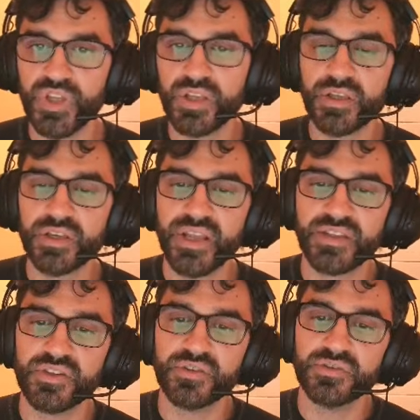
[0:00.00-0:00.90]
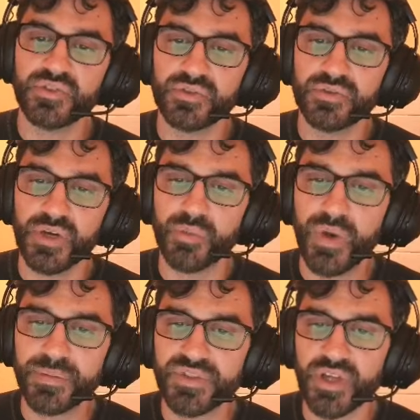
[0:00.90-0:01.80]
connect you to a
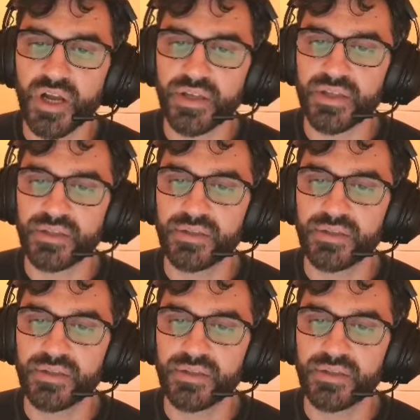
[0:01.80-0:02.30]
WebSocket